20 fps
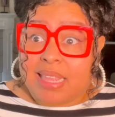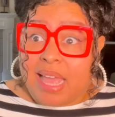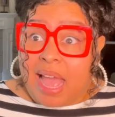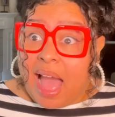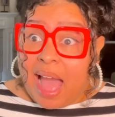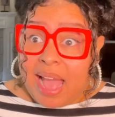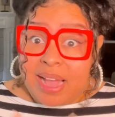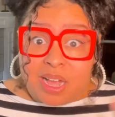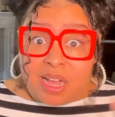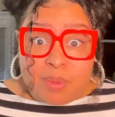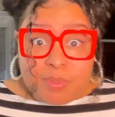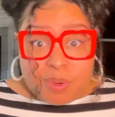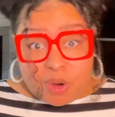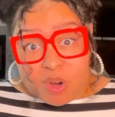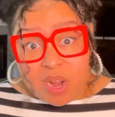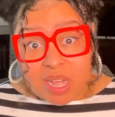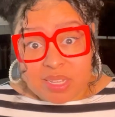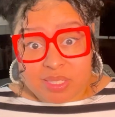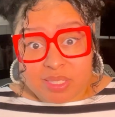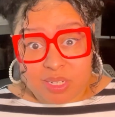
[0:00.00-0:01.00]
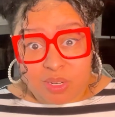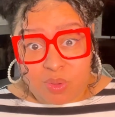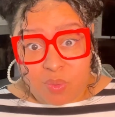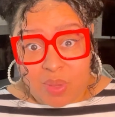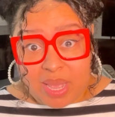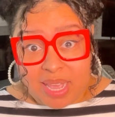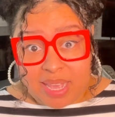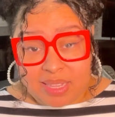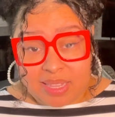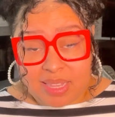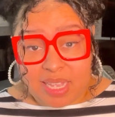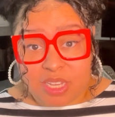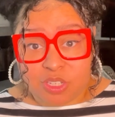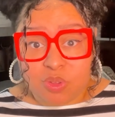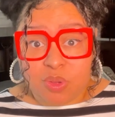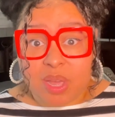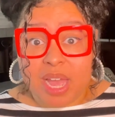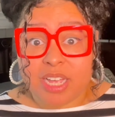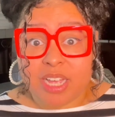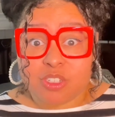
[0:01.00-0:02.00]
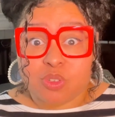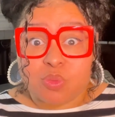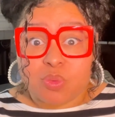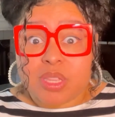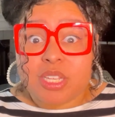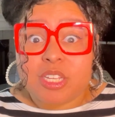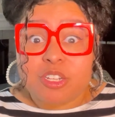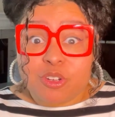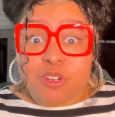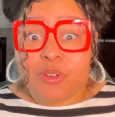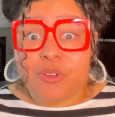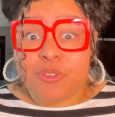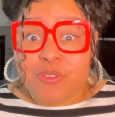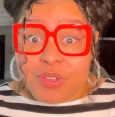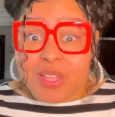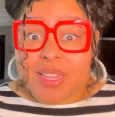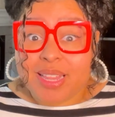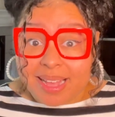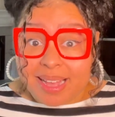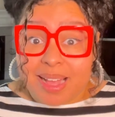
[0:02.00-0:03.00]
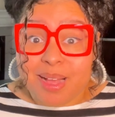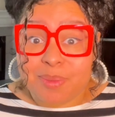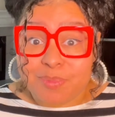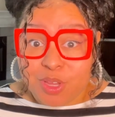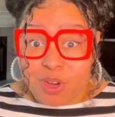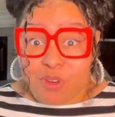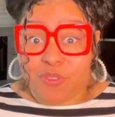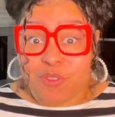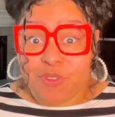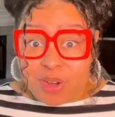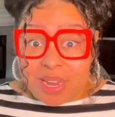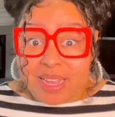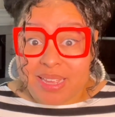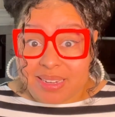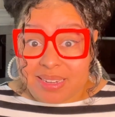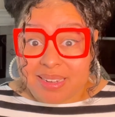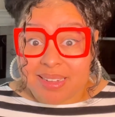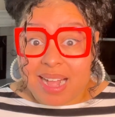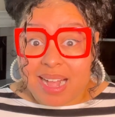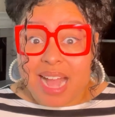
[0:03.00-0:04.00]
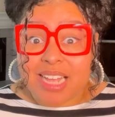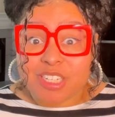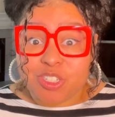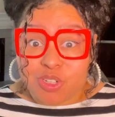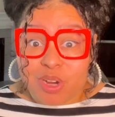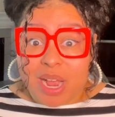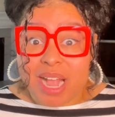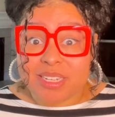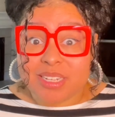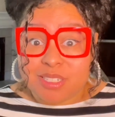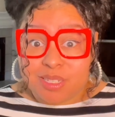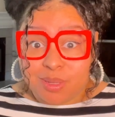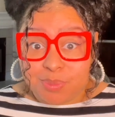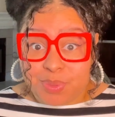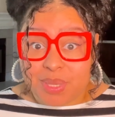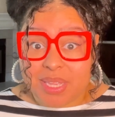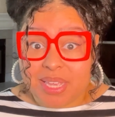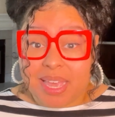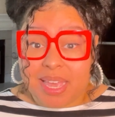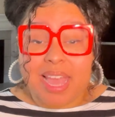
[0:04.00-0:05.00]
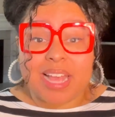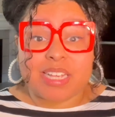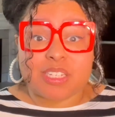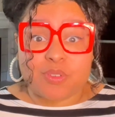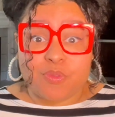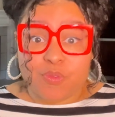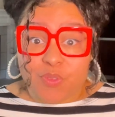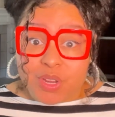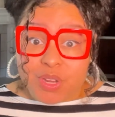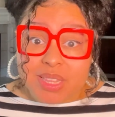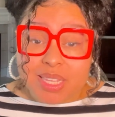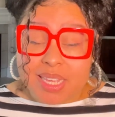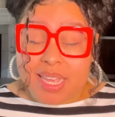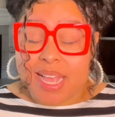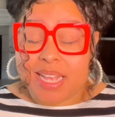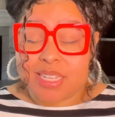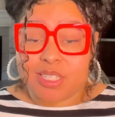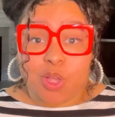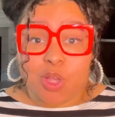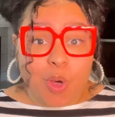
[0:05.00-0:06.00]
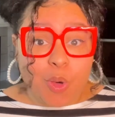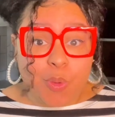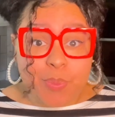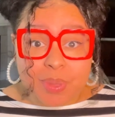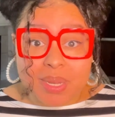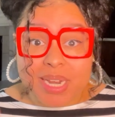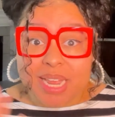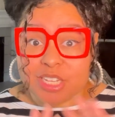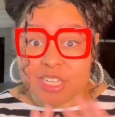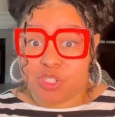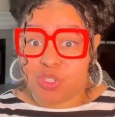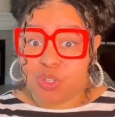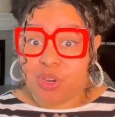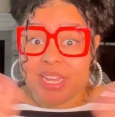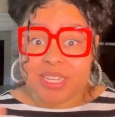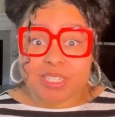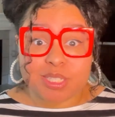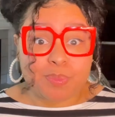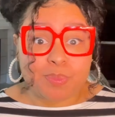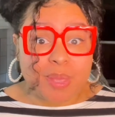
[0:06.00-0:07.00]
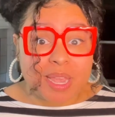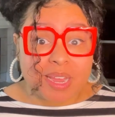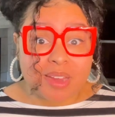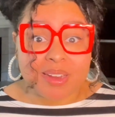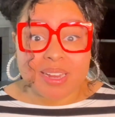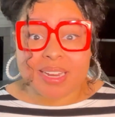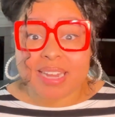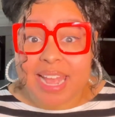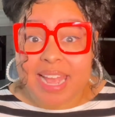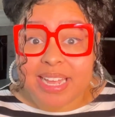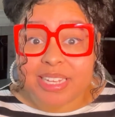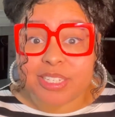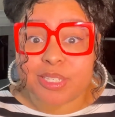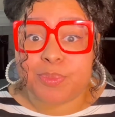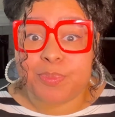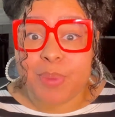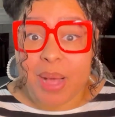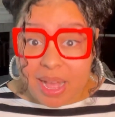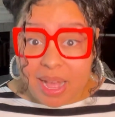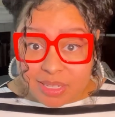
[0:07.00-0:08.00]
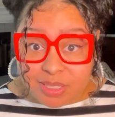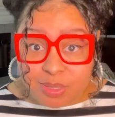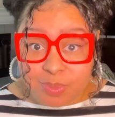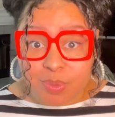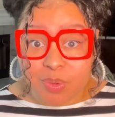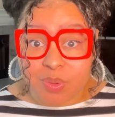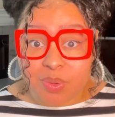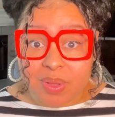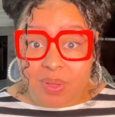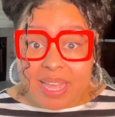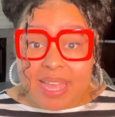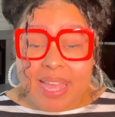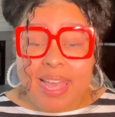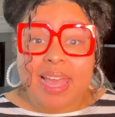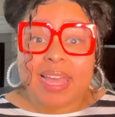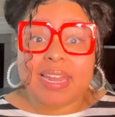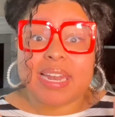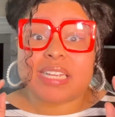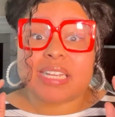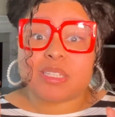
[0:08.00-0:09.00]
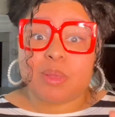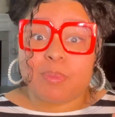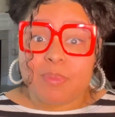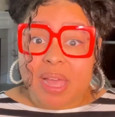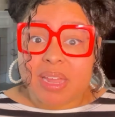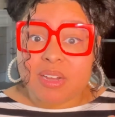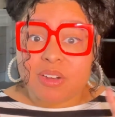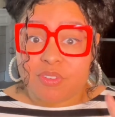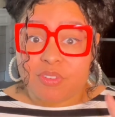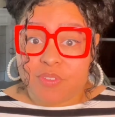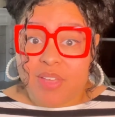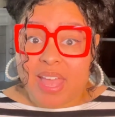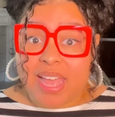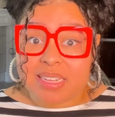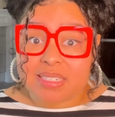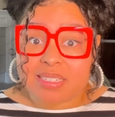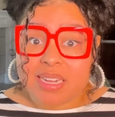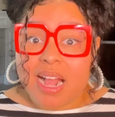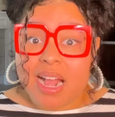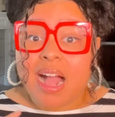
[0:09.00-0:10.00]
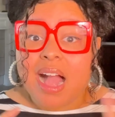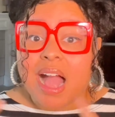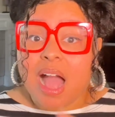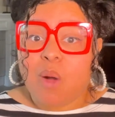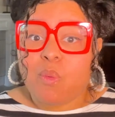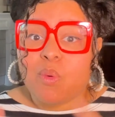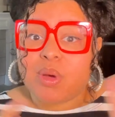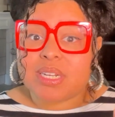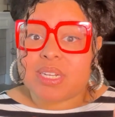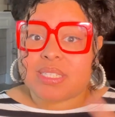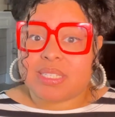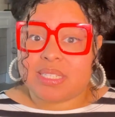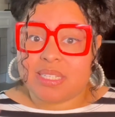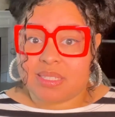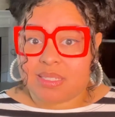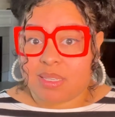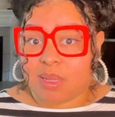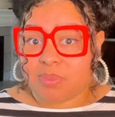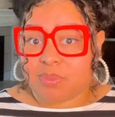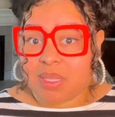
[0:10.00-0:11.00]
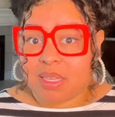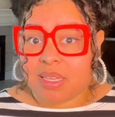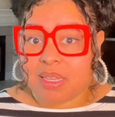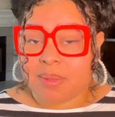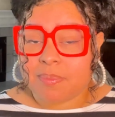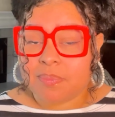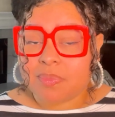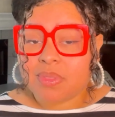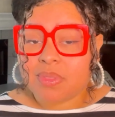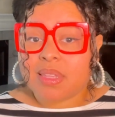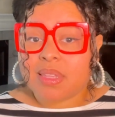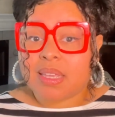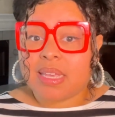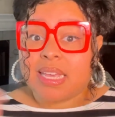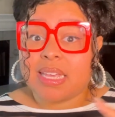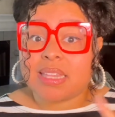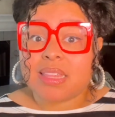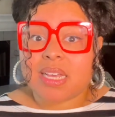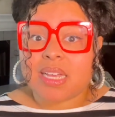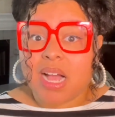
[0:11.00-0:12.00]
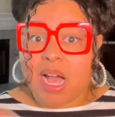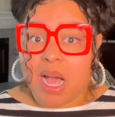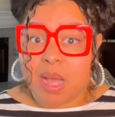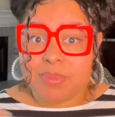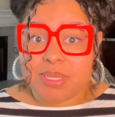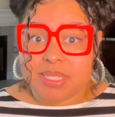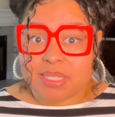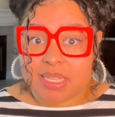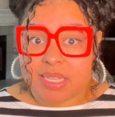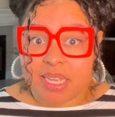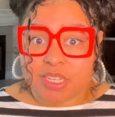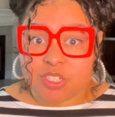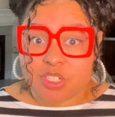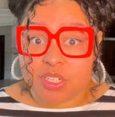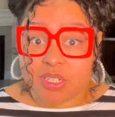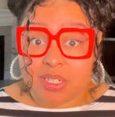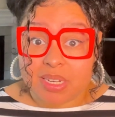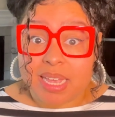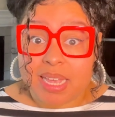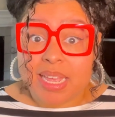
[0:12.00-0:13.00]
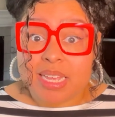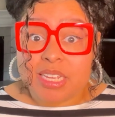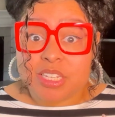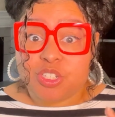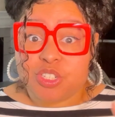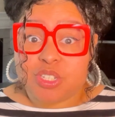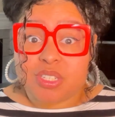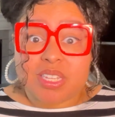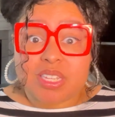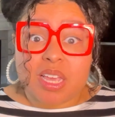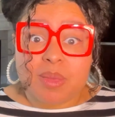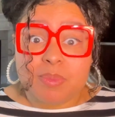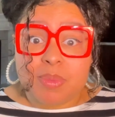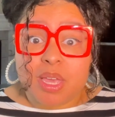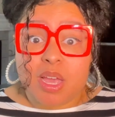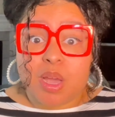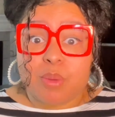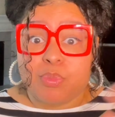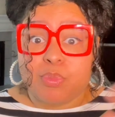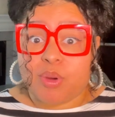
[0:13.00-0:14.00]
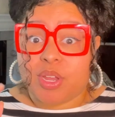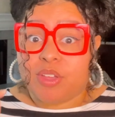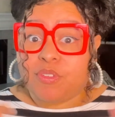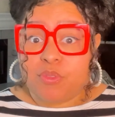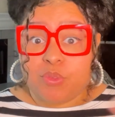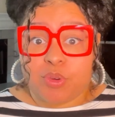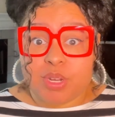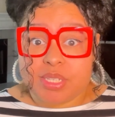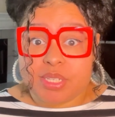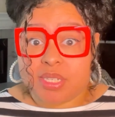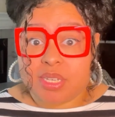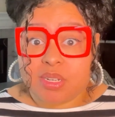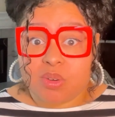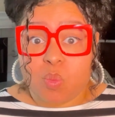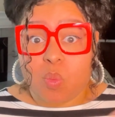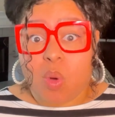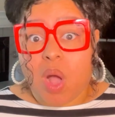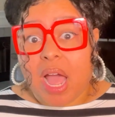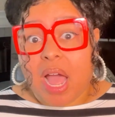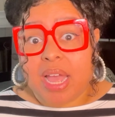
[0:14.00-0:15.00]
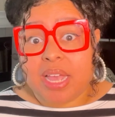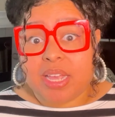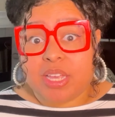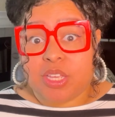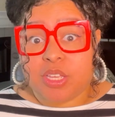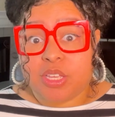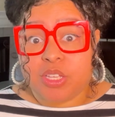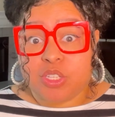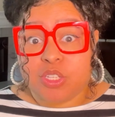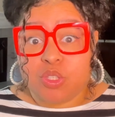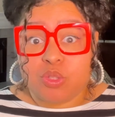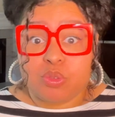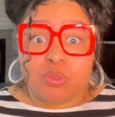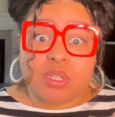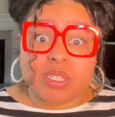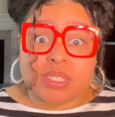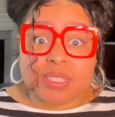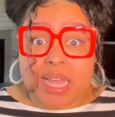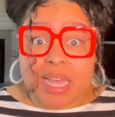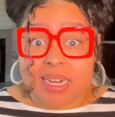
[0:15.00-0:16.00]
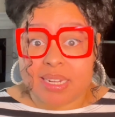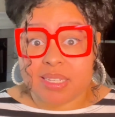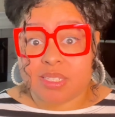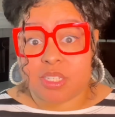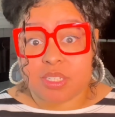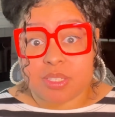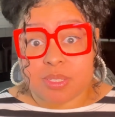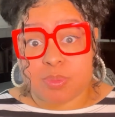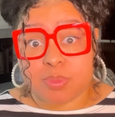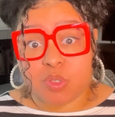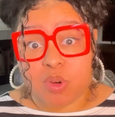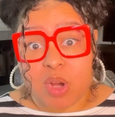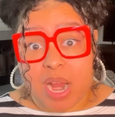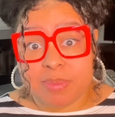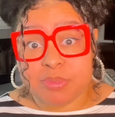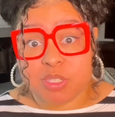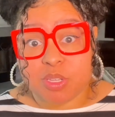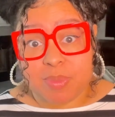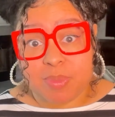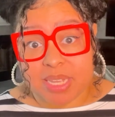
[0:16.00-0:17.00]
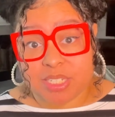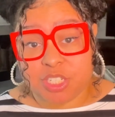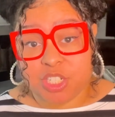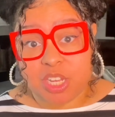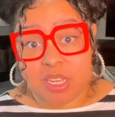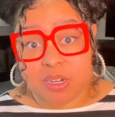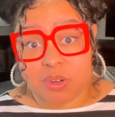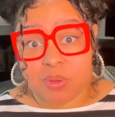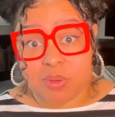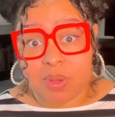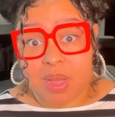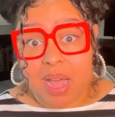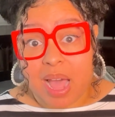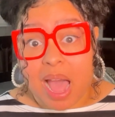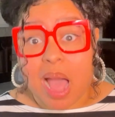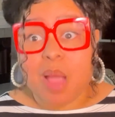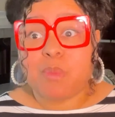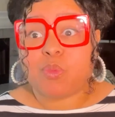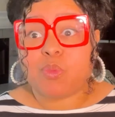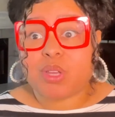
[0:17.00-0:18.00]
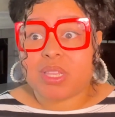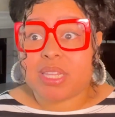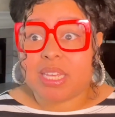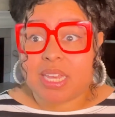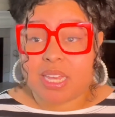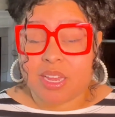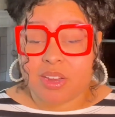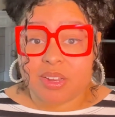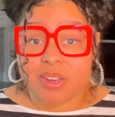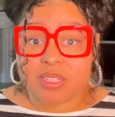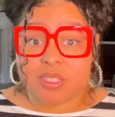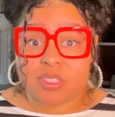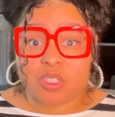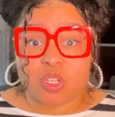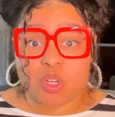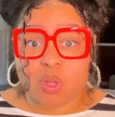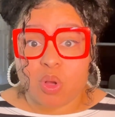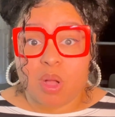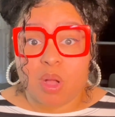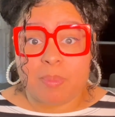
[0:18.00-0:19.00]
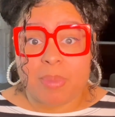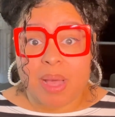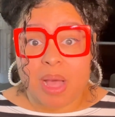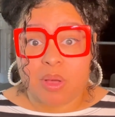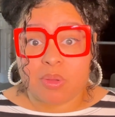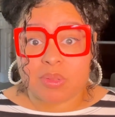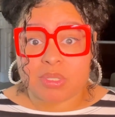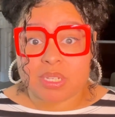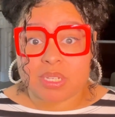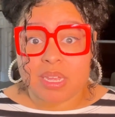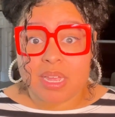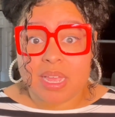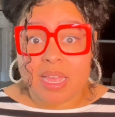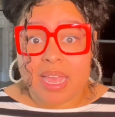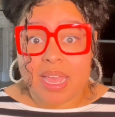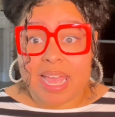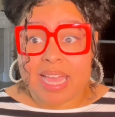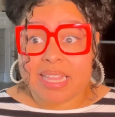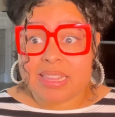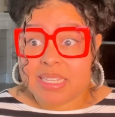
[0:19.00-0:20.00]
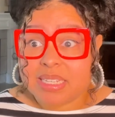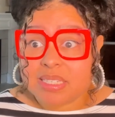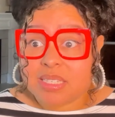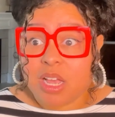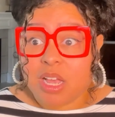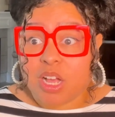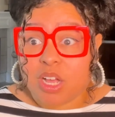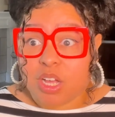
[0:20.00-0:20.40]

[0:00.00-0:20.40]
that I come across in a way that you guys really do feel like I'm your friend. I try to be as friendly, as open, as transparent as possible. And as a matter of fact, I want to see something in the comment section. Just give me a brief reason why you decided to subscribe to my channel. I'm really curious to know about at least a